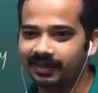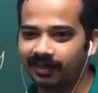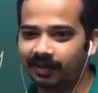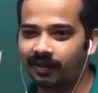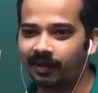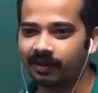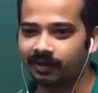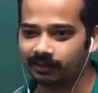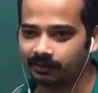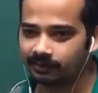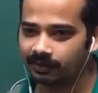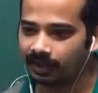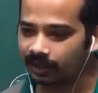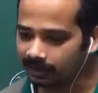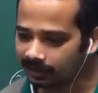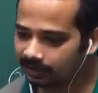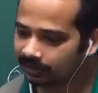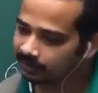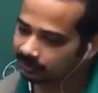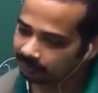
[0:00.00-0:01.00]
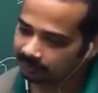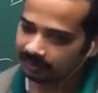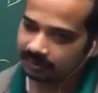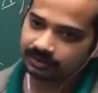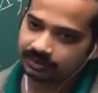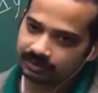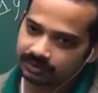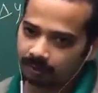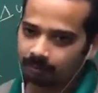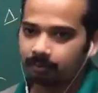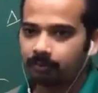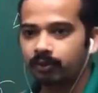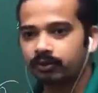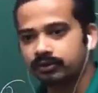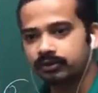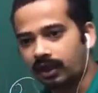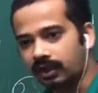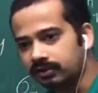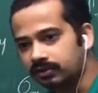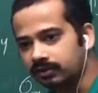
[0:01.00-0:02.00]
Or again, even in some
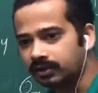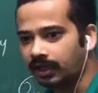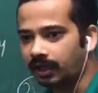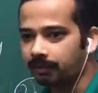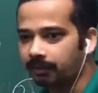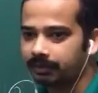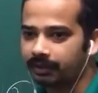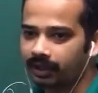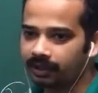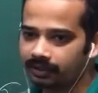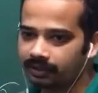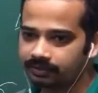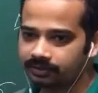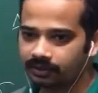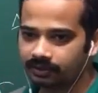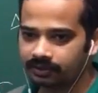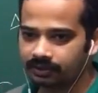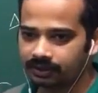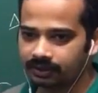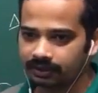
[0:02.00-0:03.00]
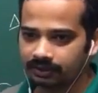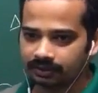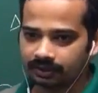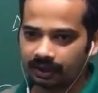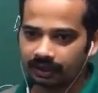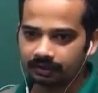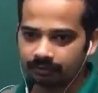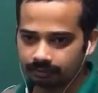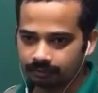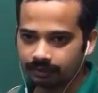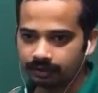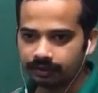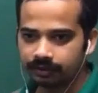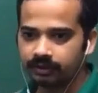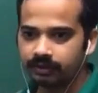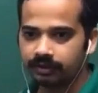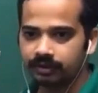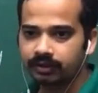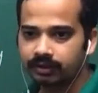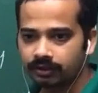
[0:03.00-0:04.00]
books also they apply uncertainty in that way.
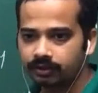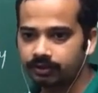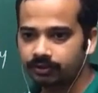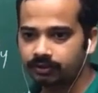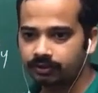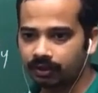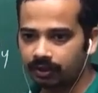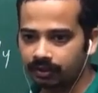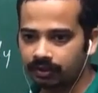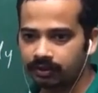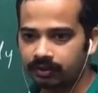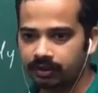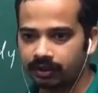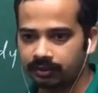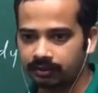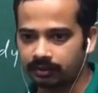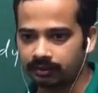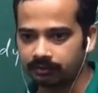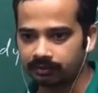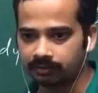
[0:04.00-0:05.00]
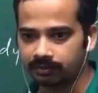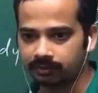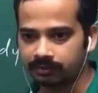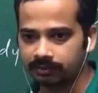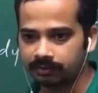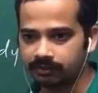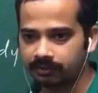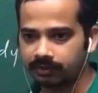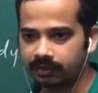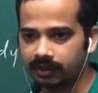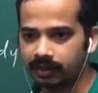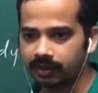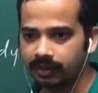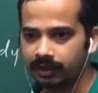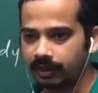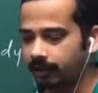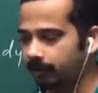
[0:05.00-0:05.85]
You should understand that one. Okay.